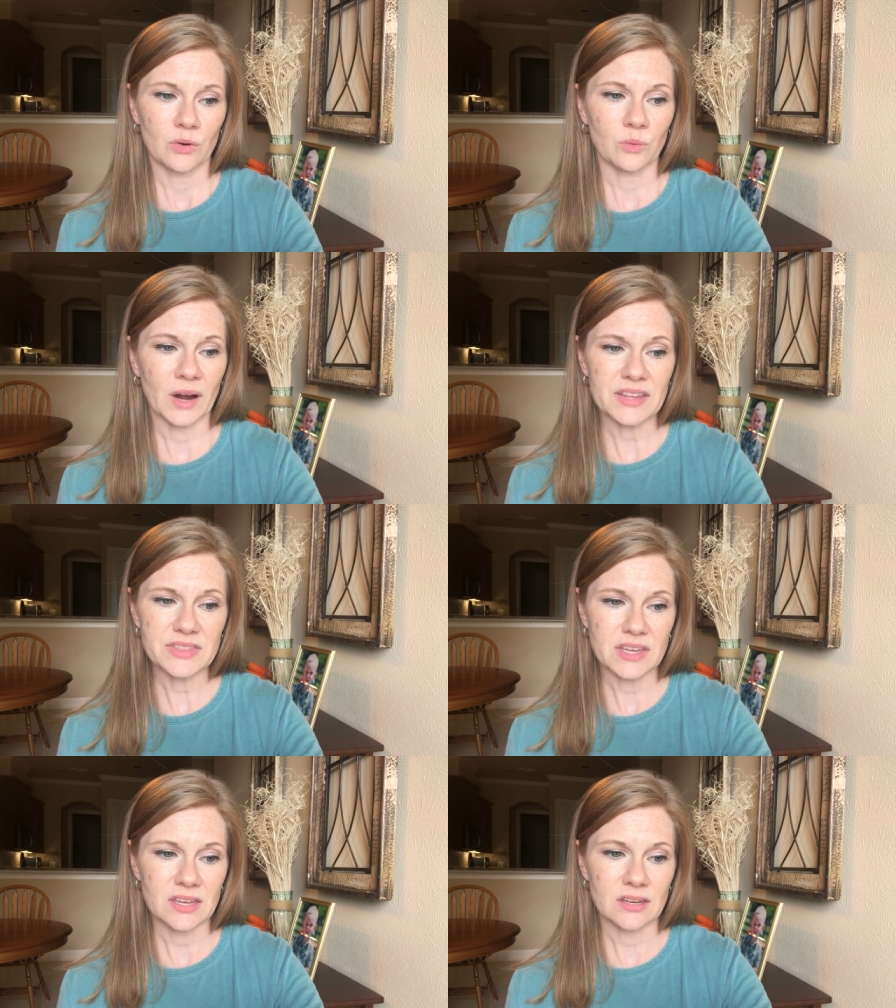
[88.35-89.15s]
Right
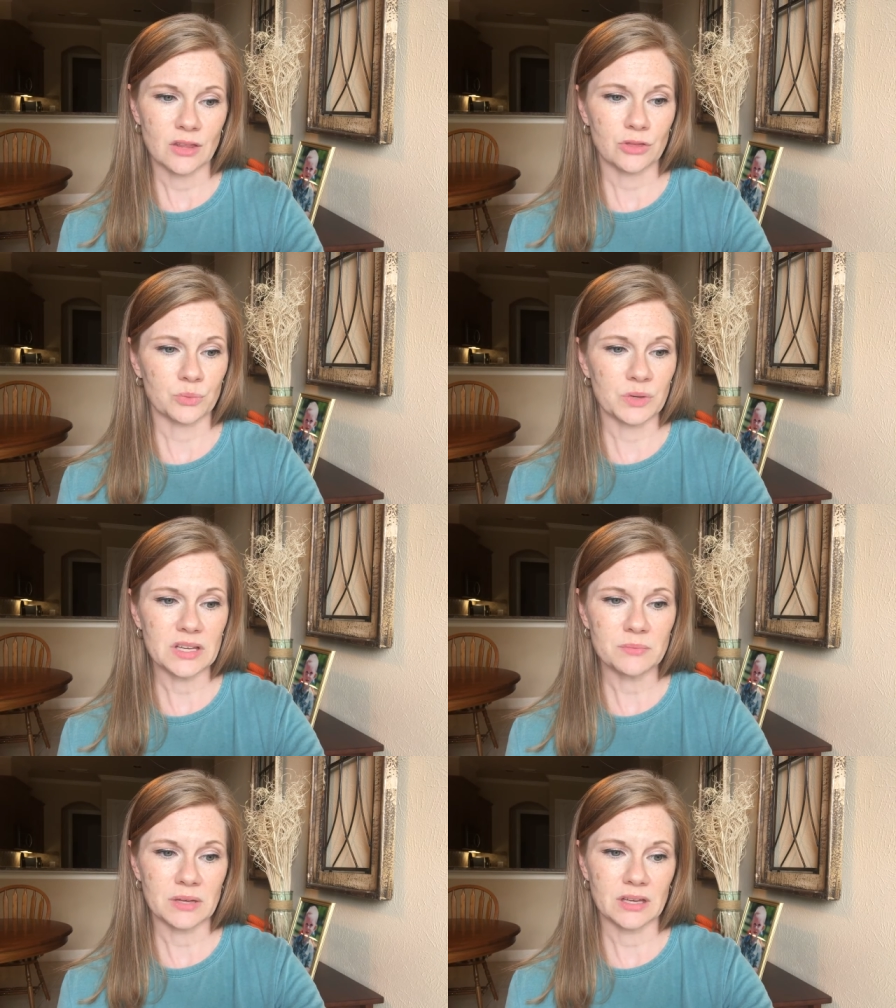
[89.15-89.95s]
then,
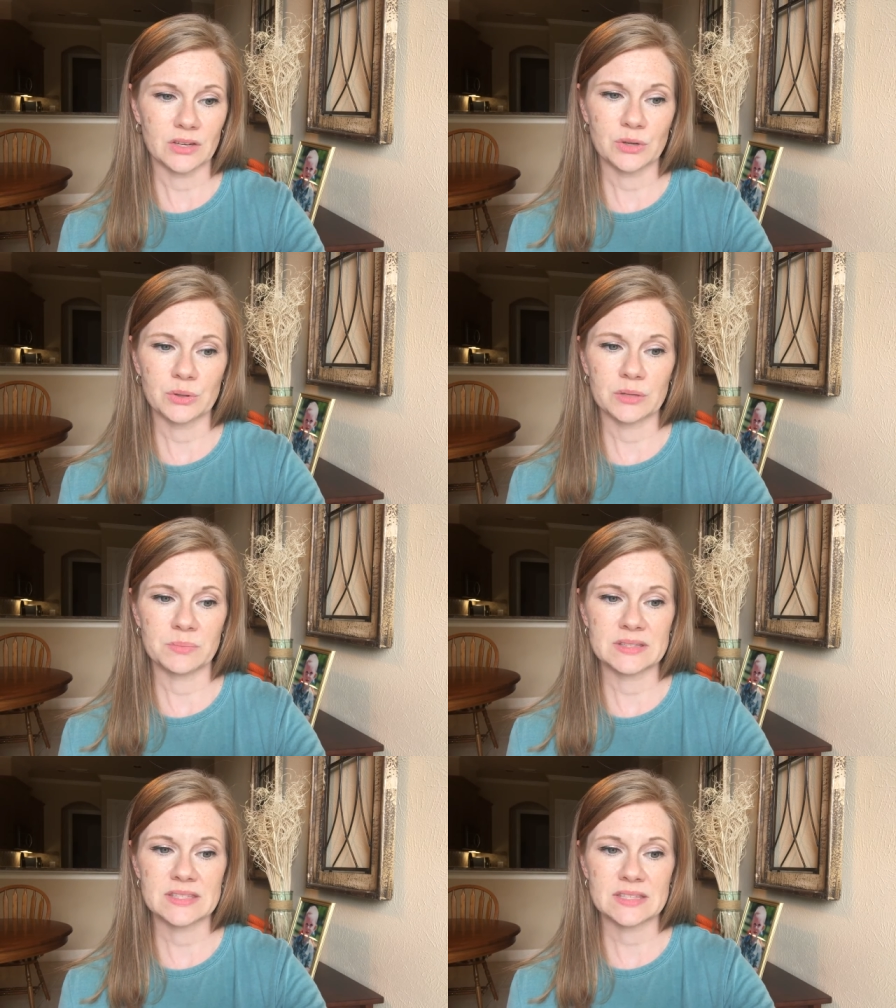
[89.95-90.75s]
three men who had
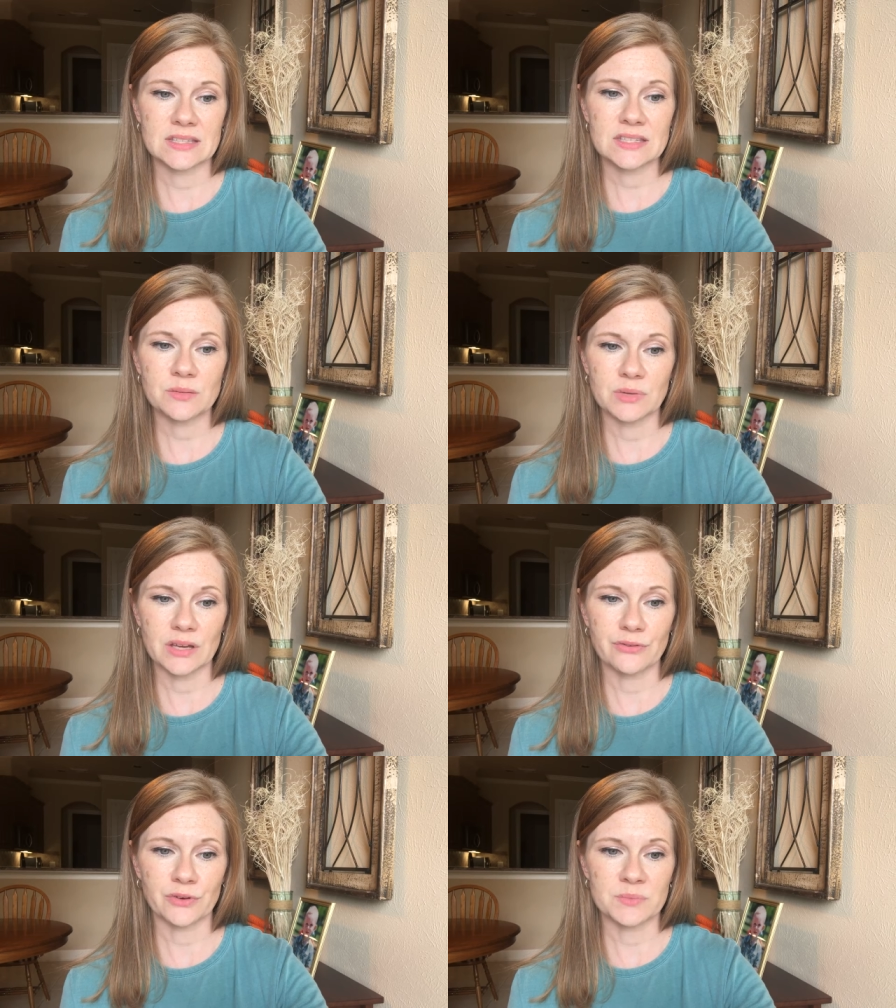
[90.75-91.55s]
been sent to
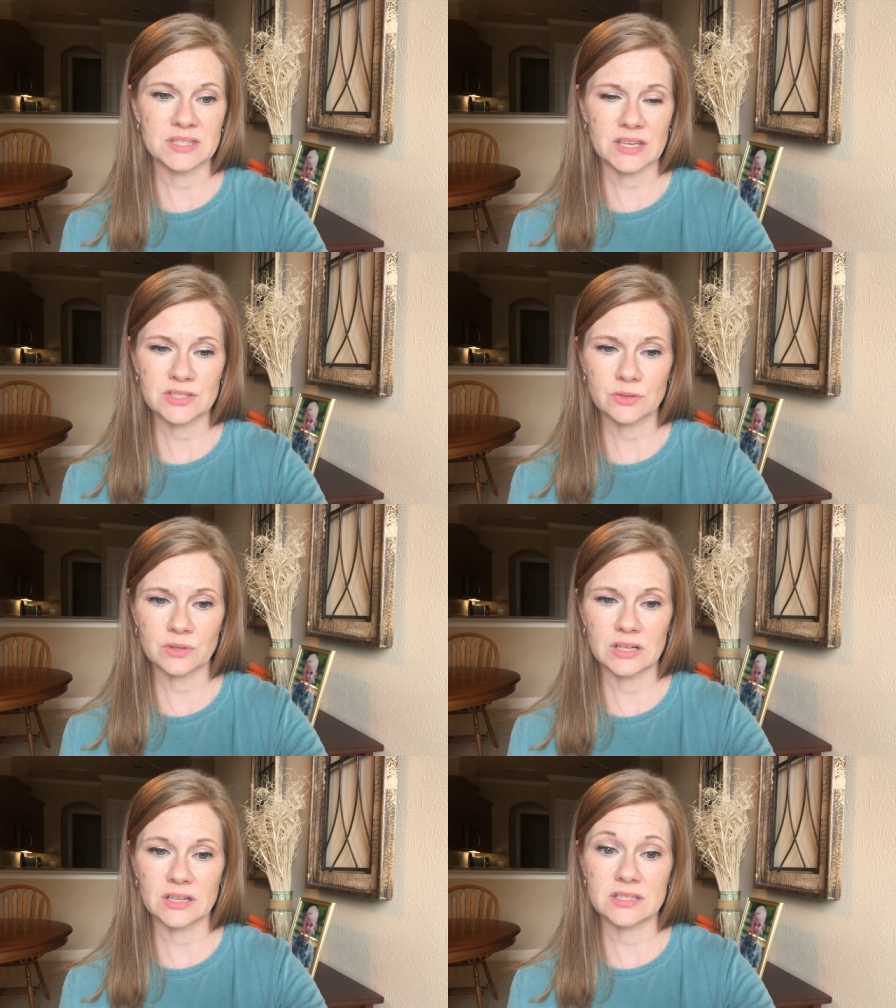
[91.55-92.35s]
me from
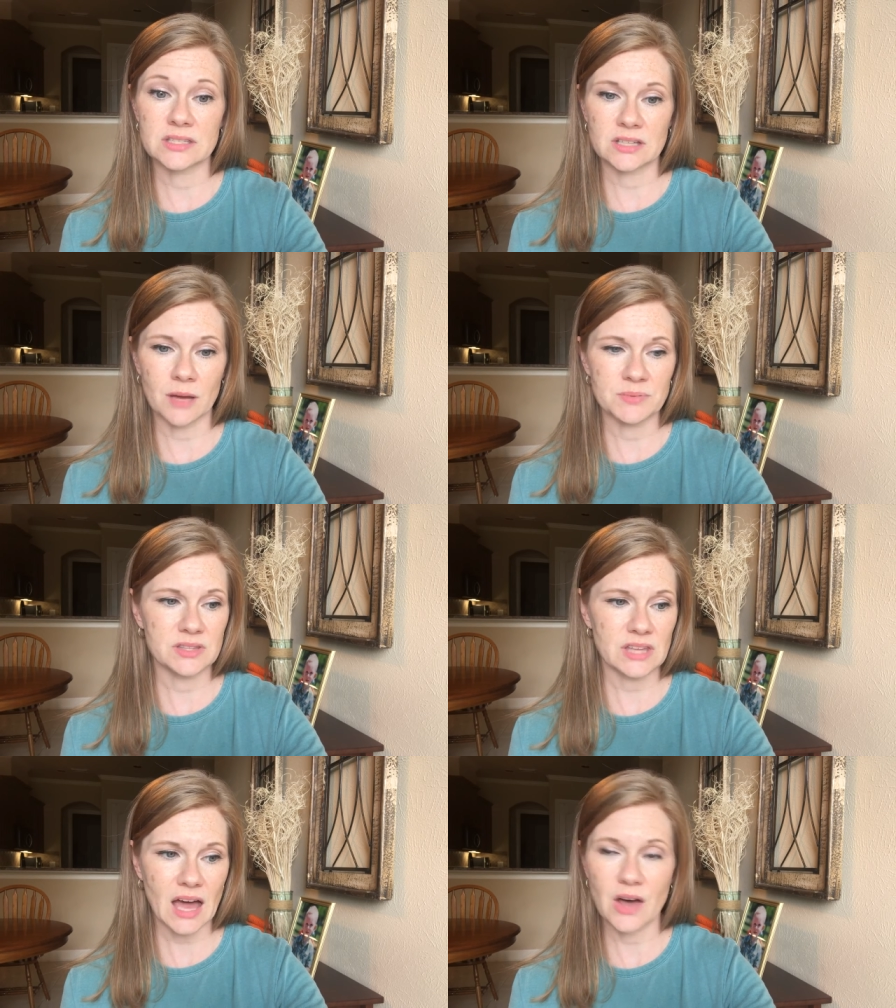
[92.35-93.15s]
Caesarea stopped
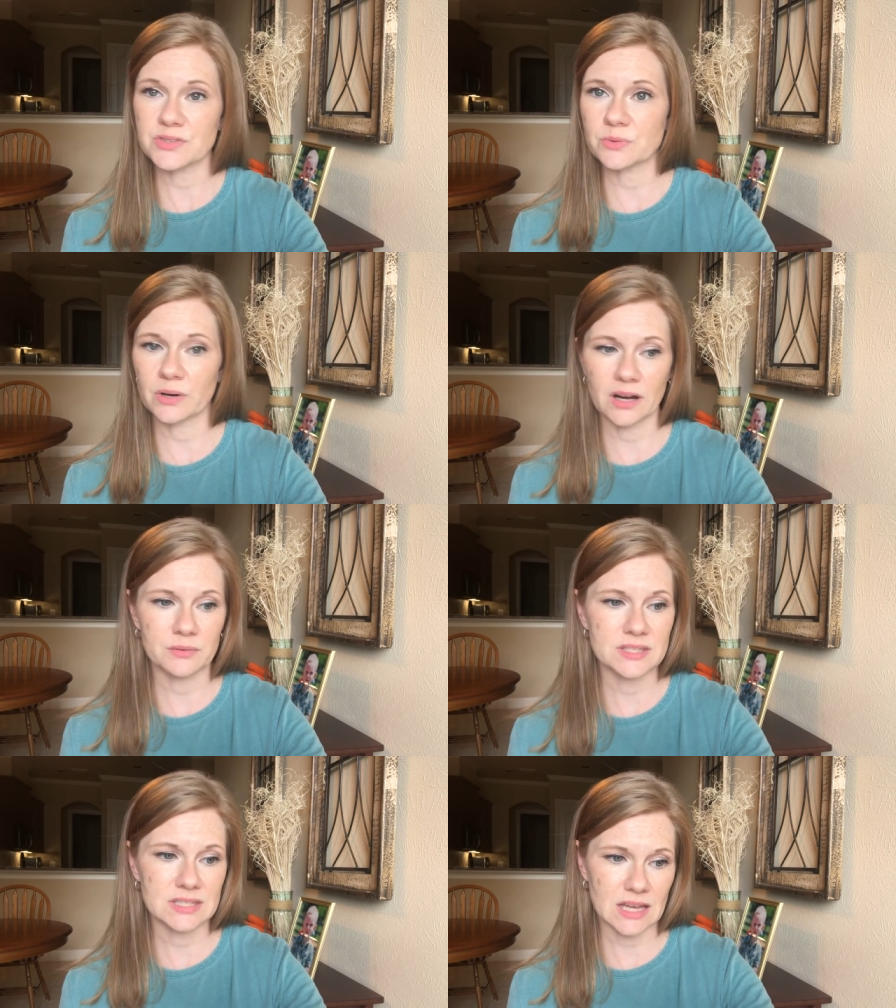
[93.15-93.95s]
at the house where I
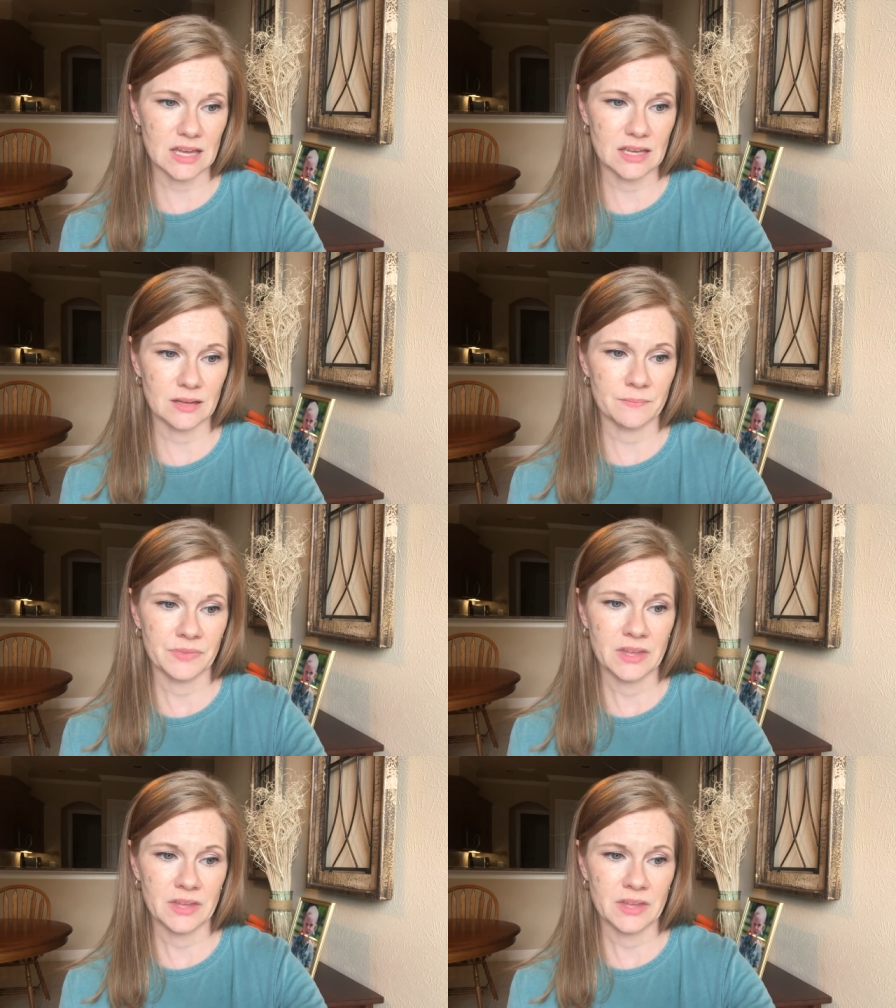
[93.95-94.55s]
was staying.